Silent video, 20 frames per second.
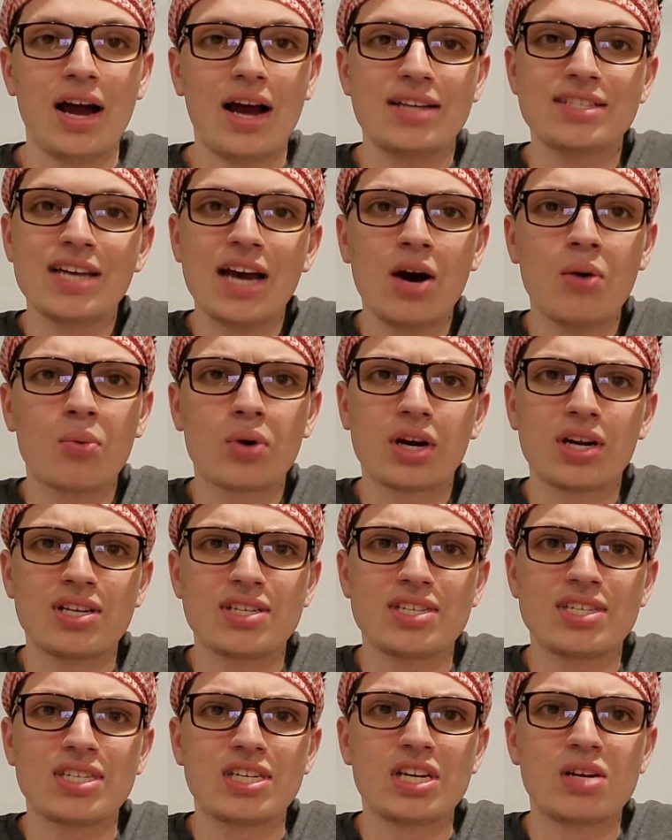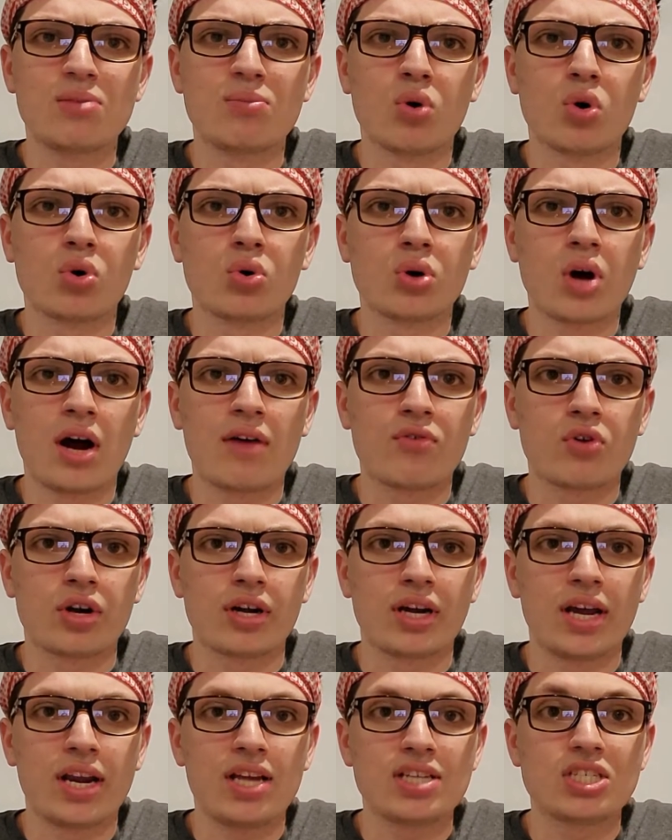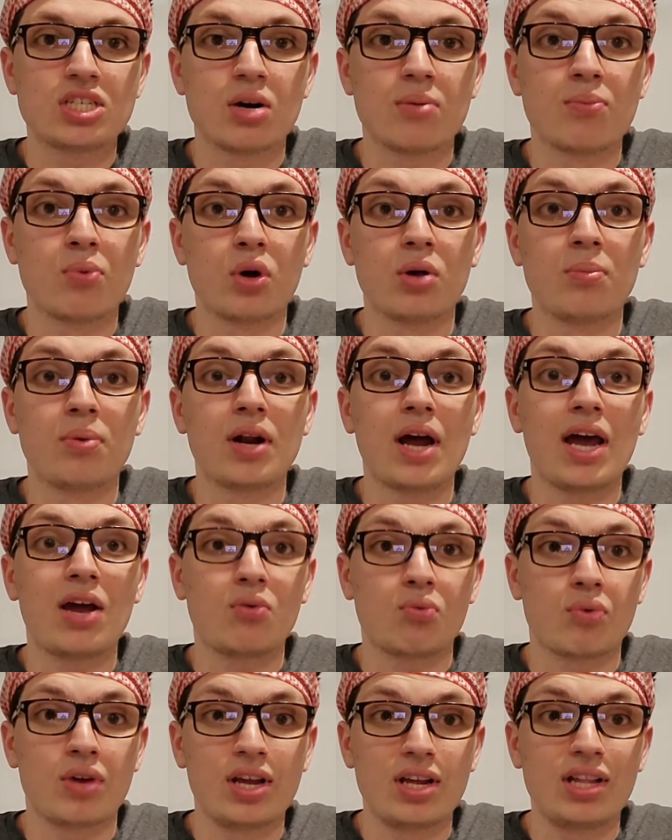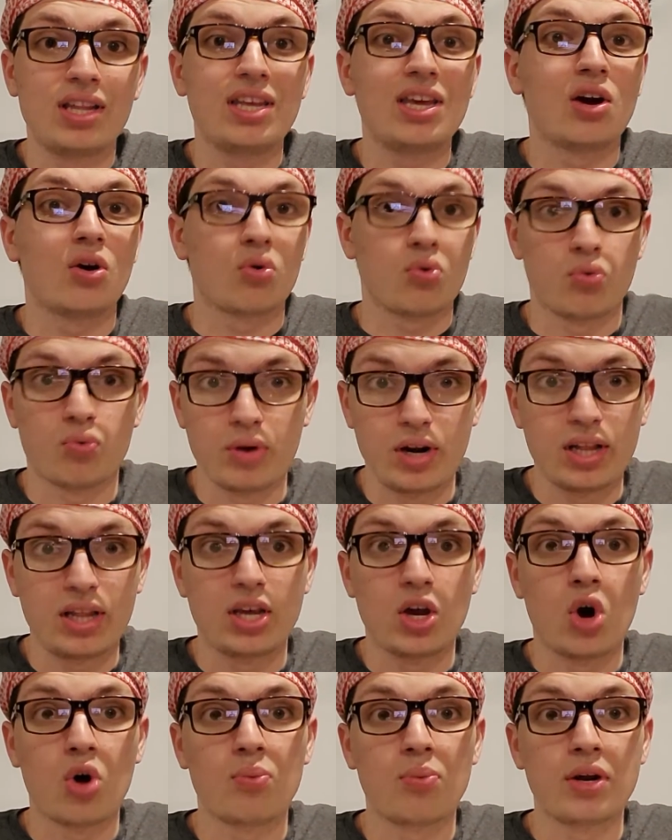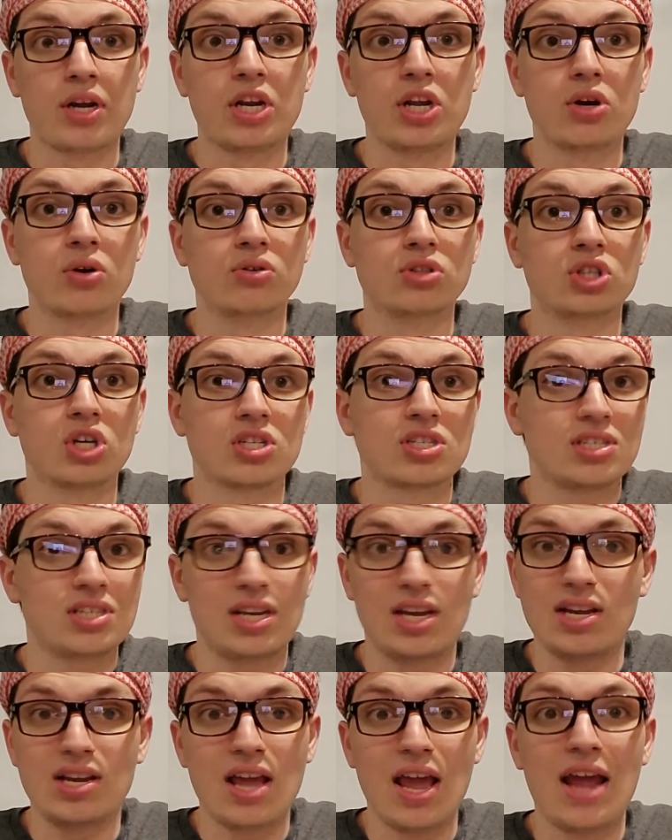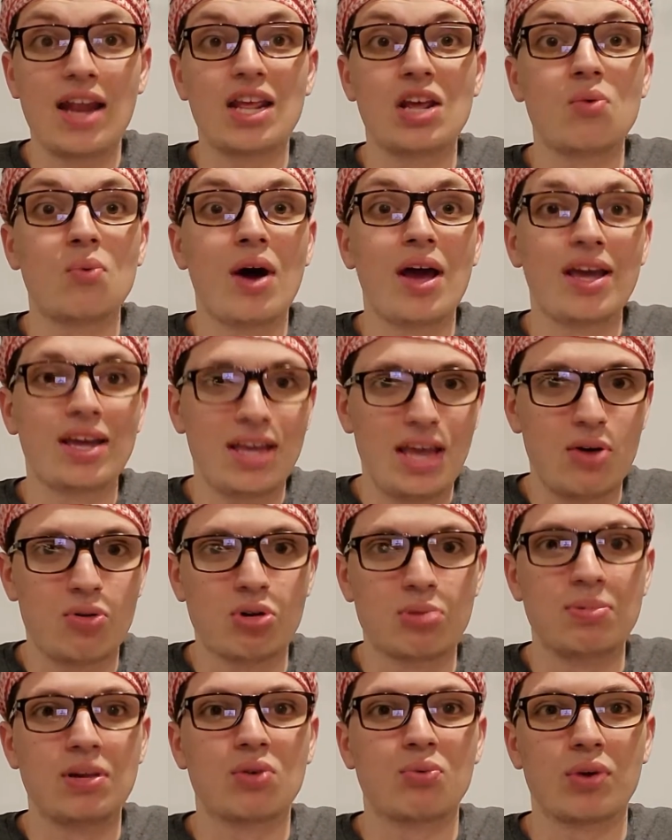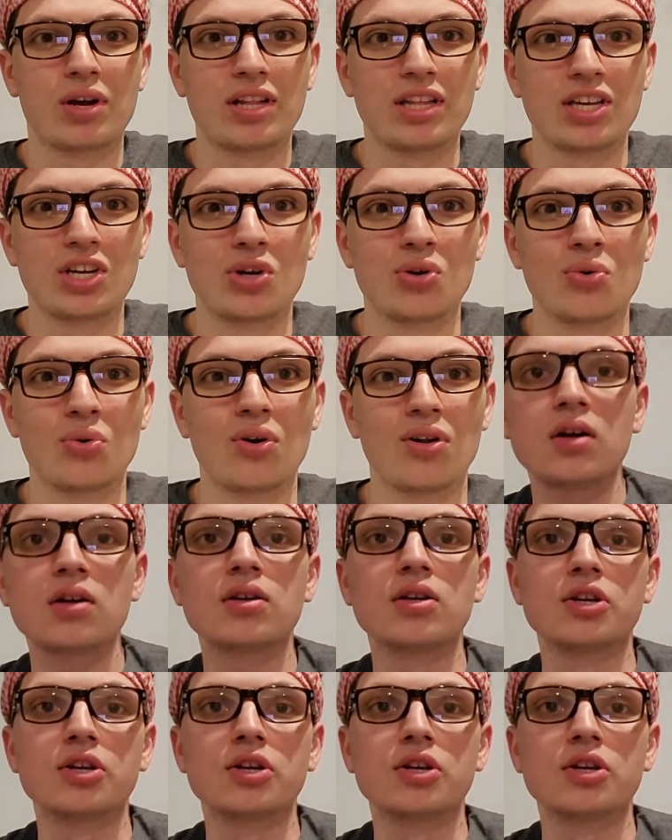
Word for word: I doubt we're going to see Moro ever again at some point, but I really, really hope we do. Just in any way, it would be really cool.